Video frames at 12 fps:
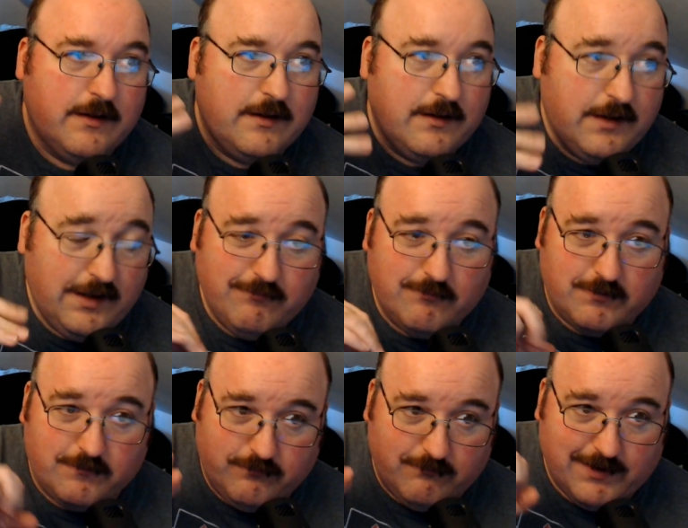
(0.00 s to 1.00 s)
even
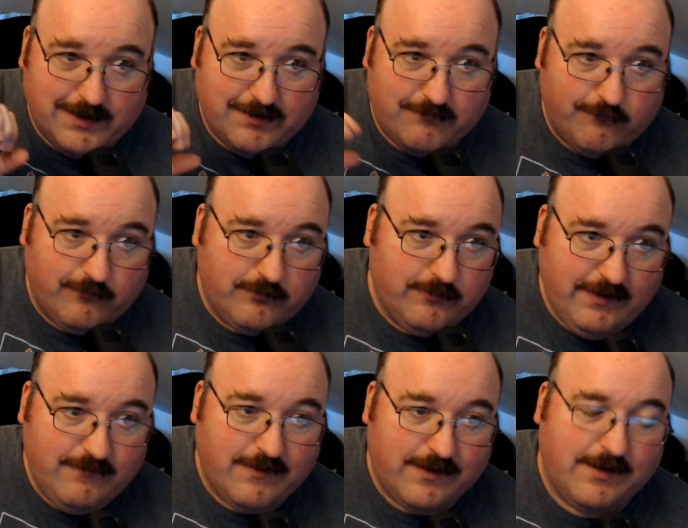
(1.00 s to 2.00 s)
once you have full
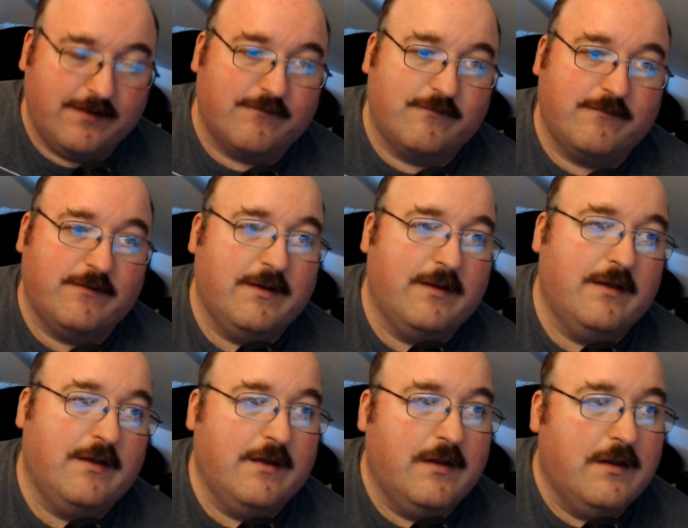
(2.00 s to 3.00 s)
E-tanks,
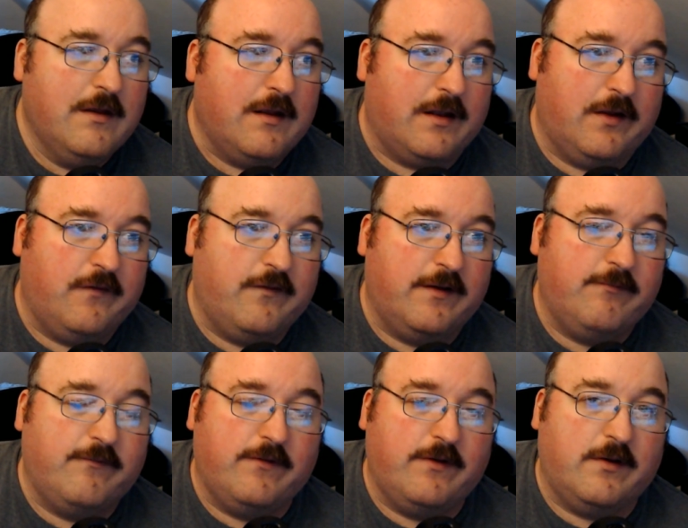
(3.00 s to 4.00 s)
a lot of
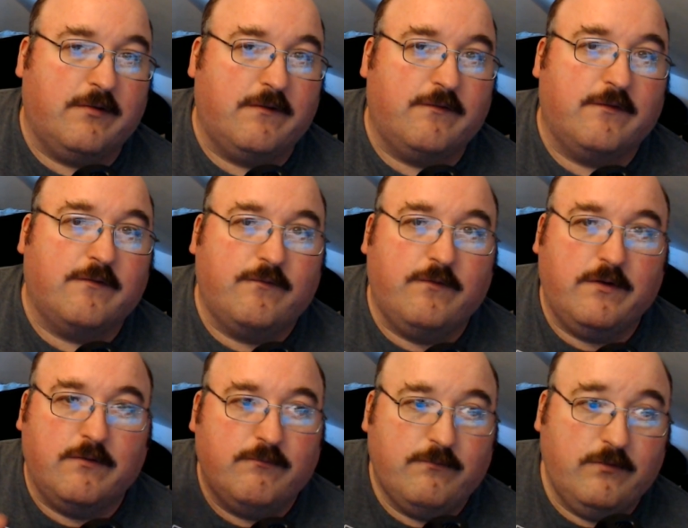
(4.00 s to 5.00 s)
times, you know, it's just,
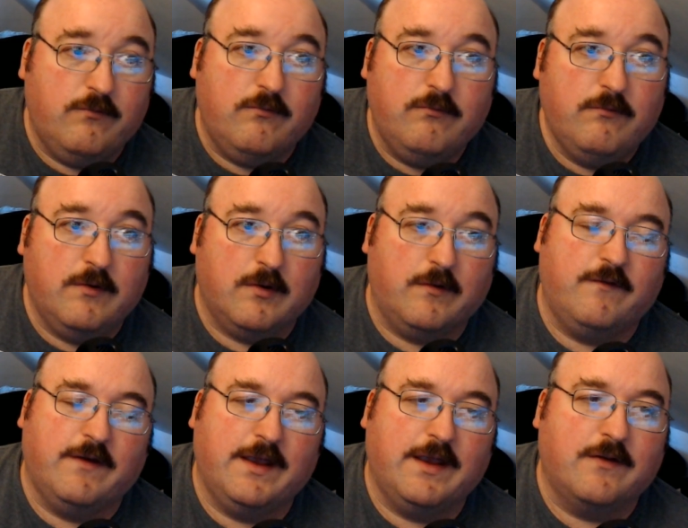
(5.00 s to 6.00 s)
you can only
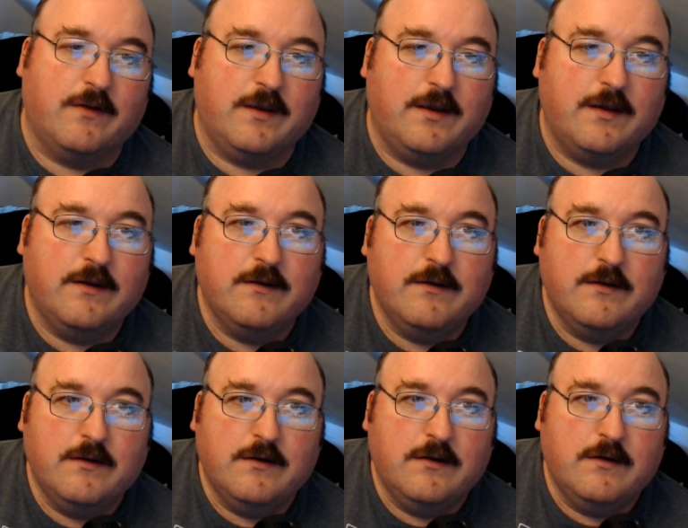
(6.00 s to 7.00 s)
take,
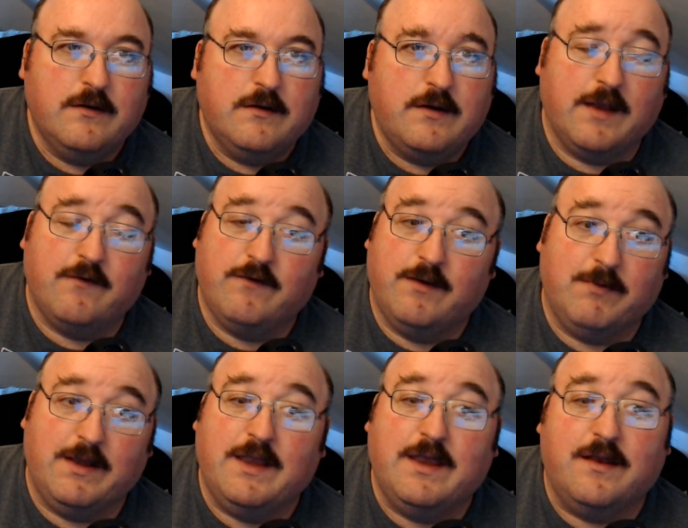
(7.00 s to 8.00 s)
can't take
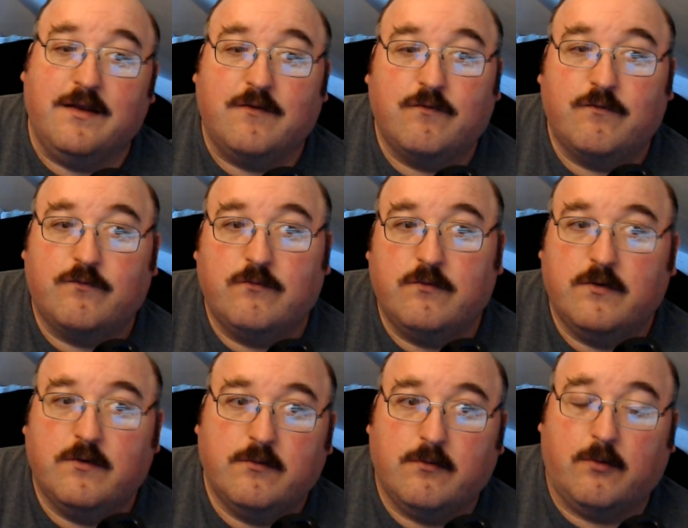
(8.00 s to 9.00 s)
many hits.
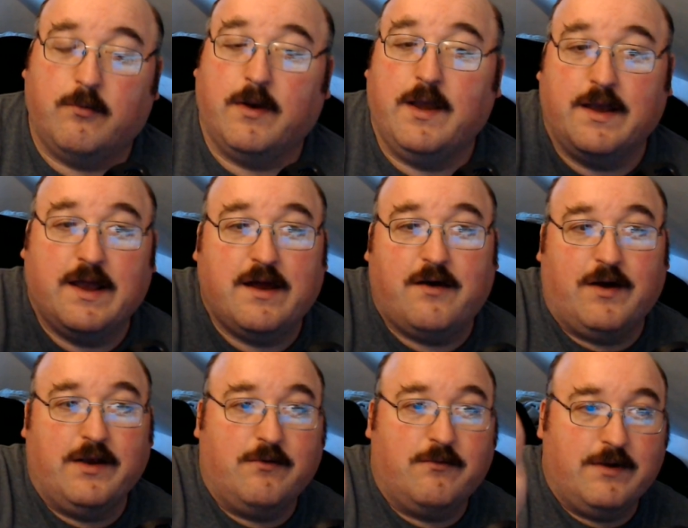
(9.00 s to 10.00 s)
Well, right now, I
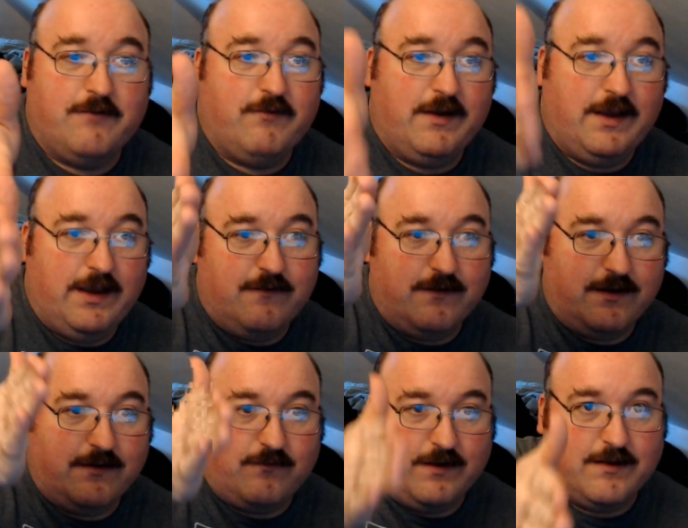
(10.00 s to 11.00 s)
don't have any
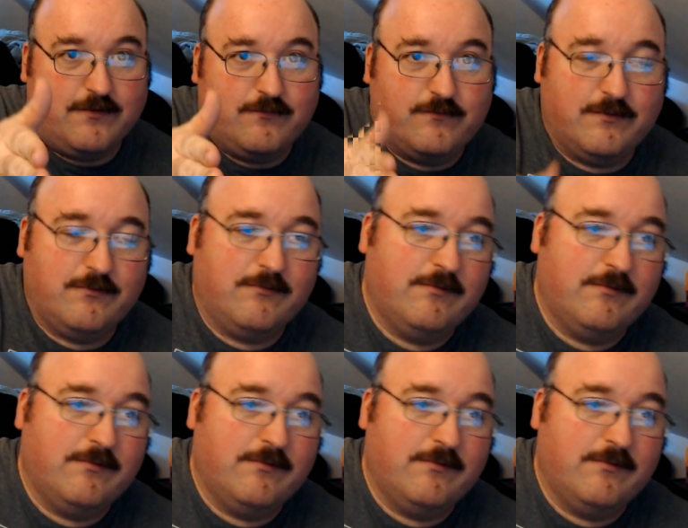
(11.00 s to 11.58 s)
E-tanks yet, so,